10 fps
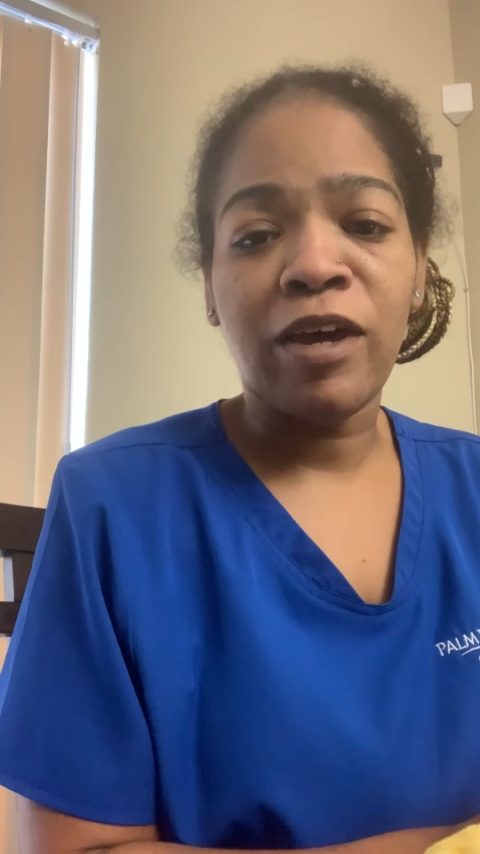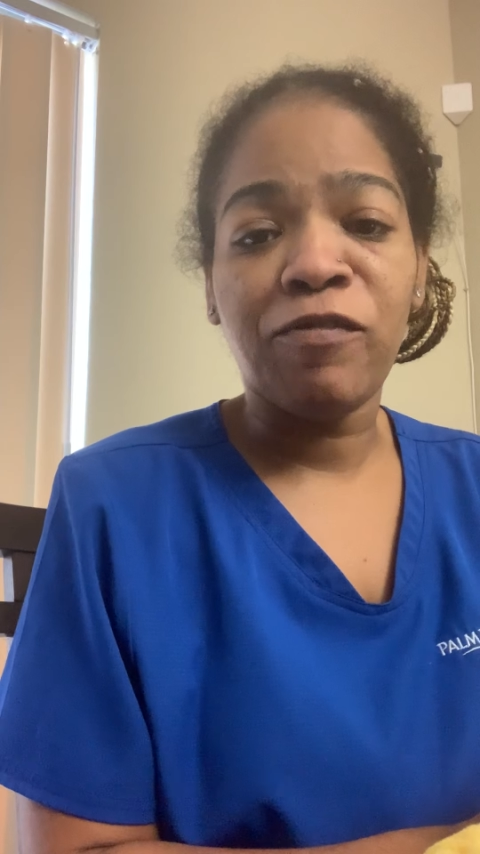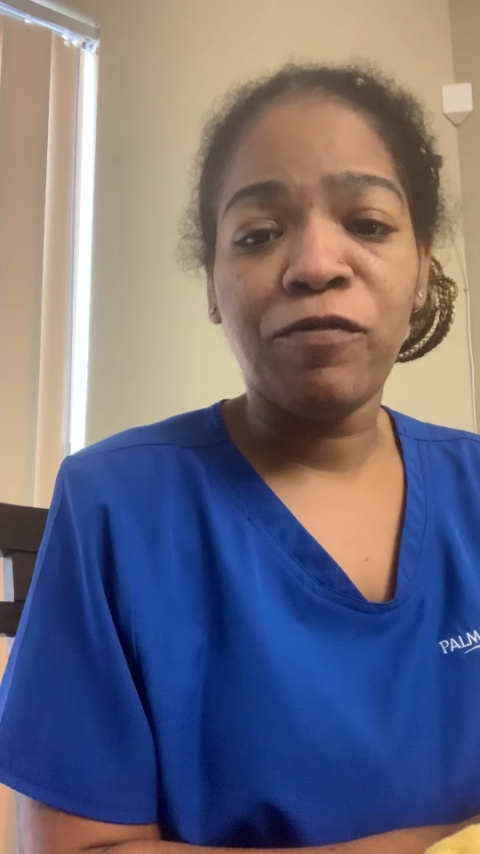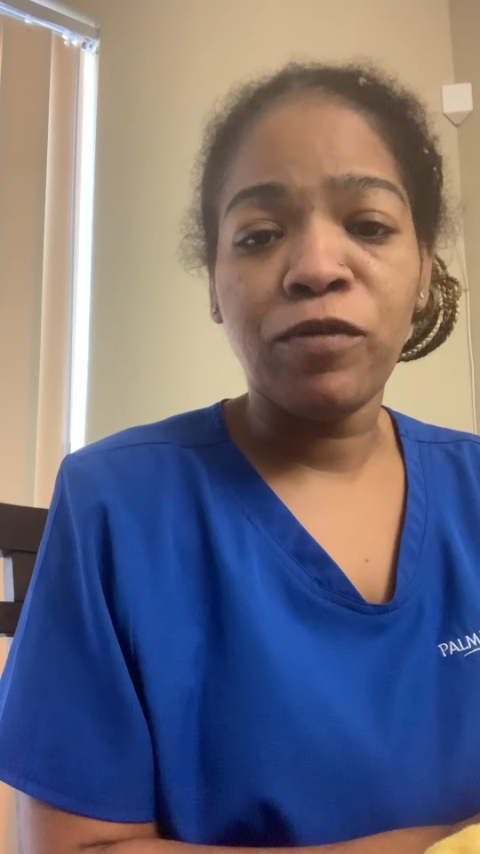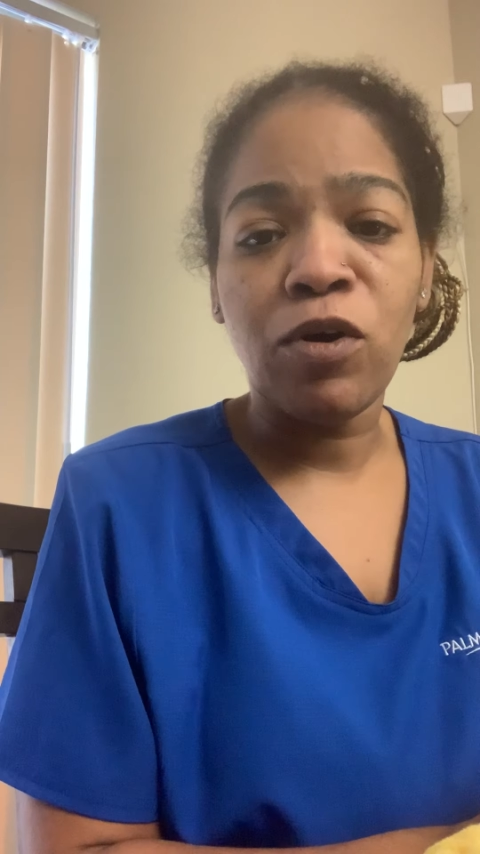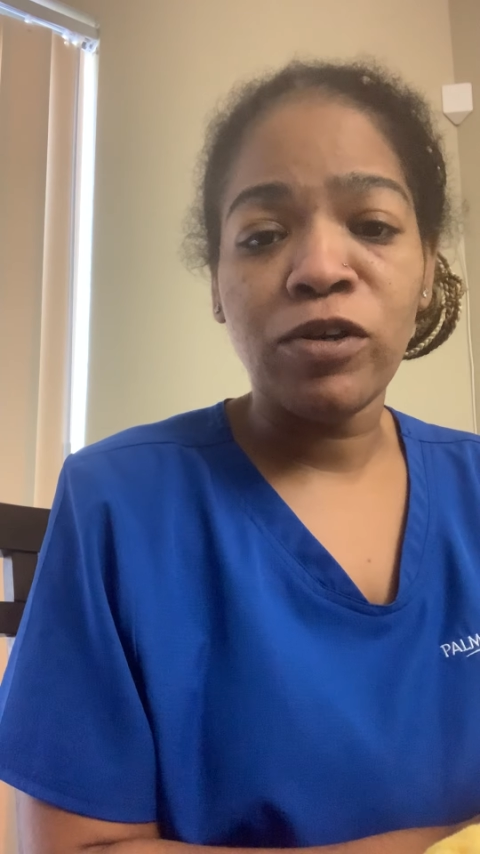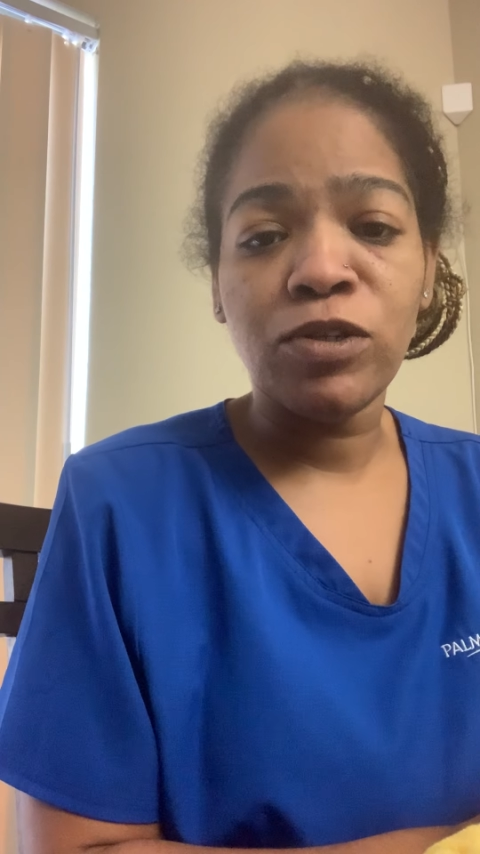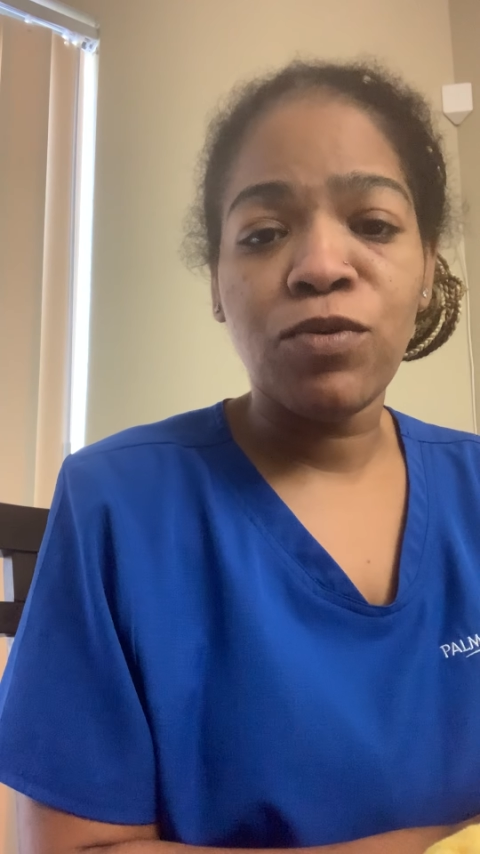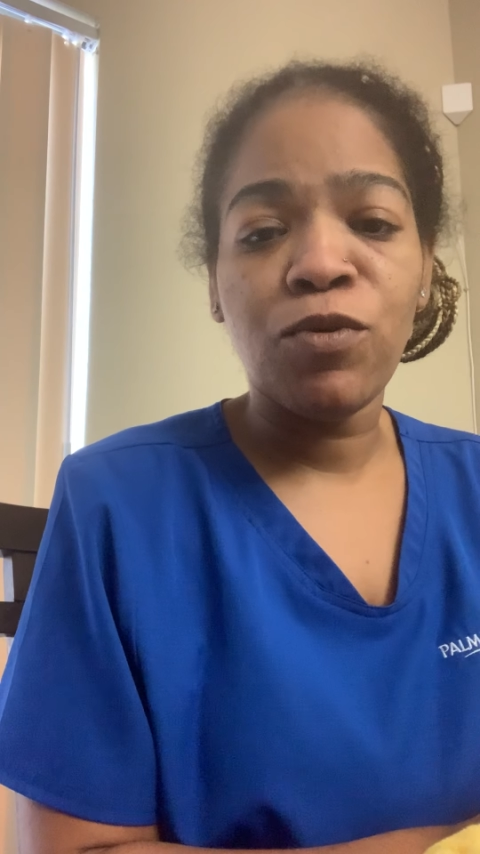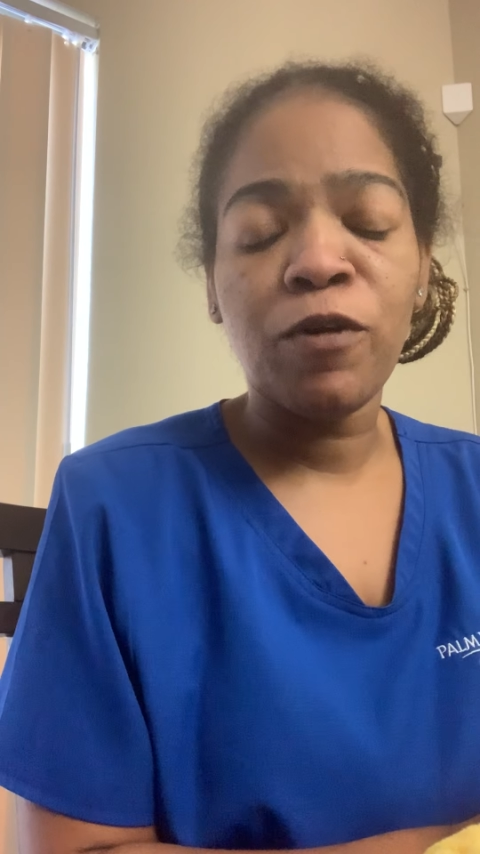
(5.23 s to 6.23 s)
Apgar
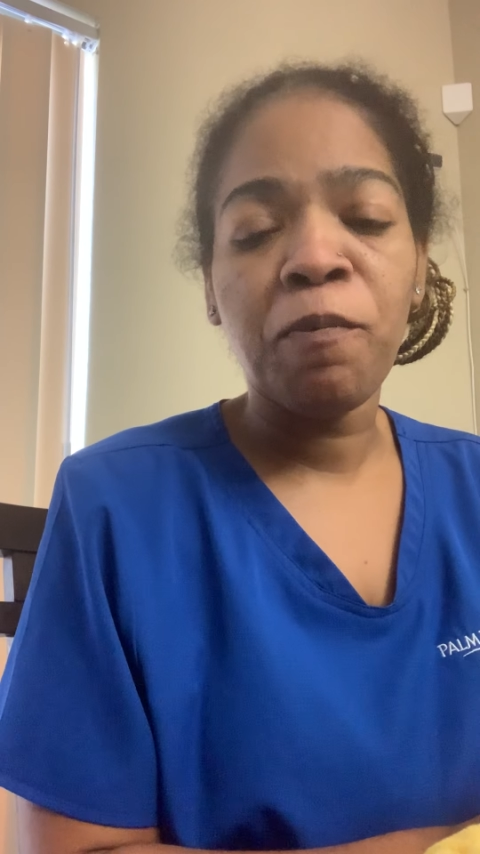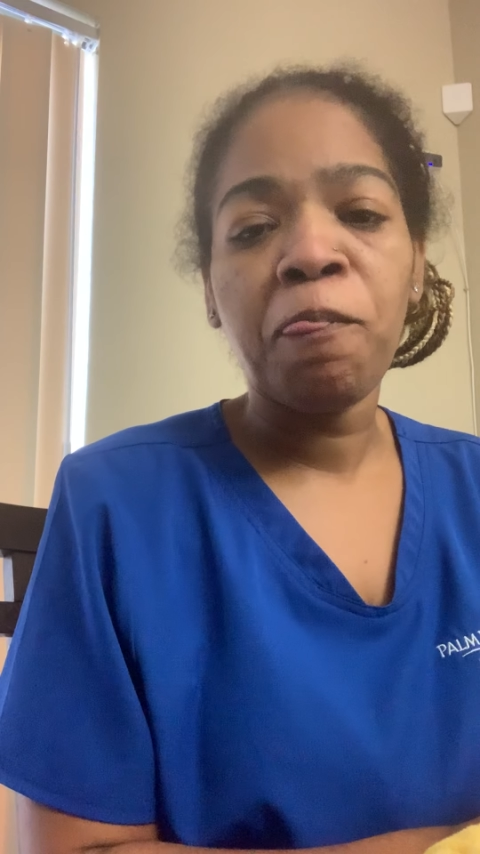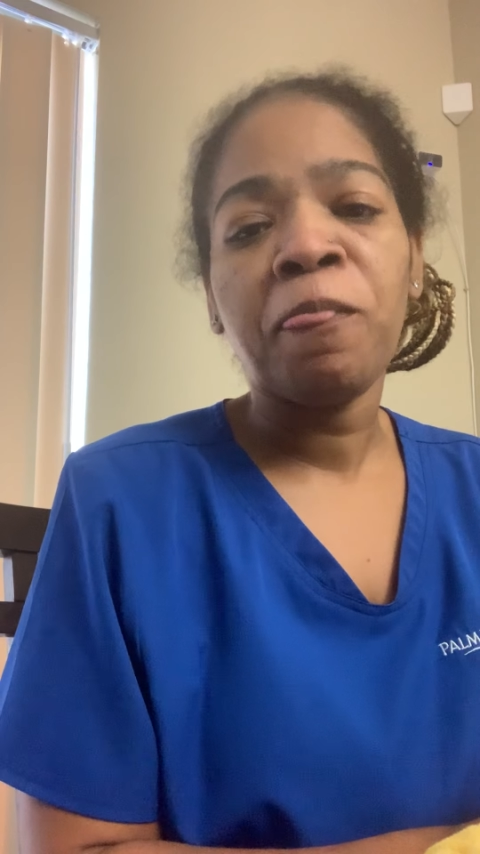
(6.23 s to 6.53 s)
score.